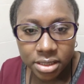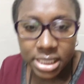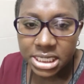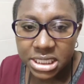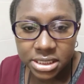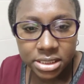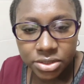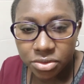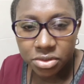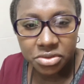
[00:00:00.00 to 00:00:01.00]
They didn't
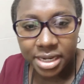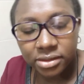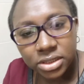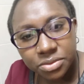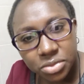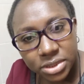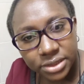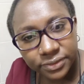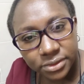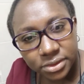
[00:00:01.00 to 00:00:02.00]
cheat you because you are not
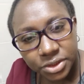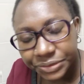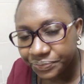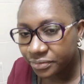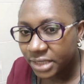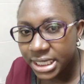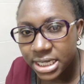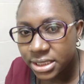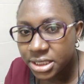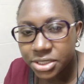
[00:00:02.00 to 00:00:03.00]
beautiful. No. They
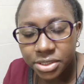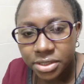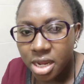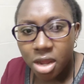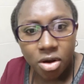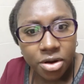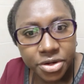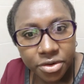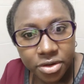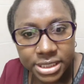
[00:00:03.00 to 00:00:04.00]
didn't cheat on
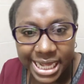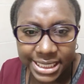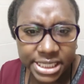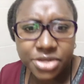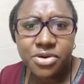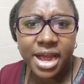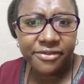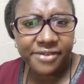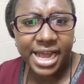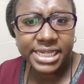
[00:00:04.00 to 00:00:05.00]
you because you are
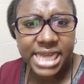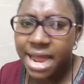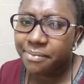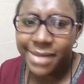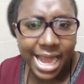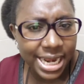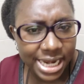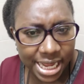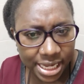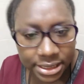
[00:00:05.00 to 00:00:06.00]
fat.
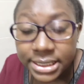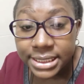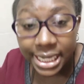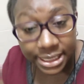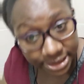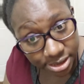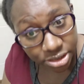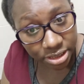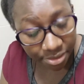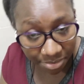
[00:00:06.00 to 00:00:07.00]
Apana. It is a
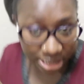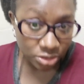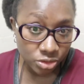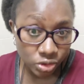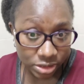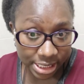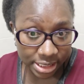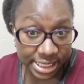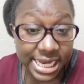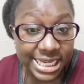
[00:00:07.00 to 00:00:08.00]
decision they made to do
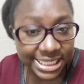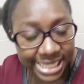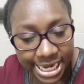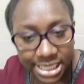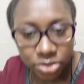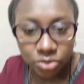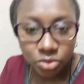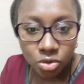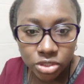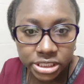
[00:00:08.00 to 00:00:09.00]
that. They decided to
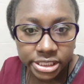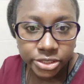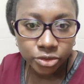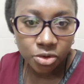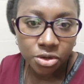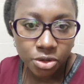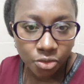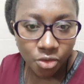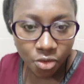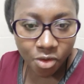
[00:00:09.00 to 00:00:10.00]
go cheat on
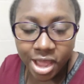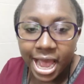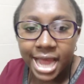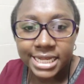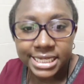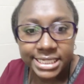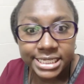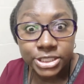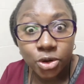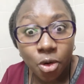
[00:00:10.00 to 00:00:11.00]
you. And it
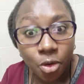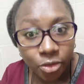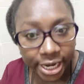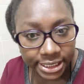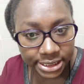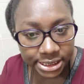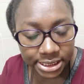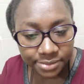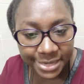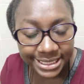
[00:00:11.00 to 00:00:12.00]
is all
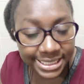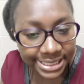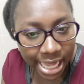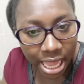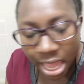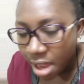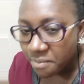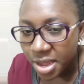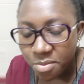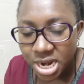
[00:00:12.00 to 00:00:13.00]
right. My sister,
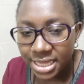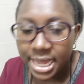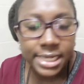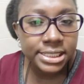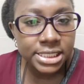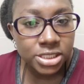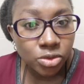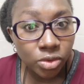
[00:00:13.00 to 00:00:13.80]
my brother, it is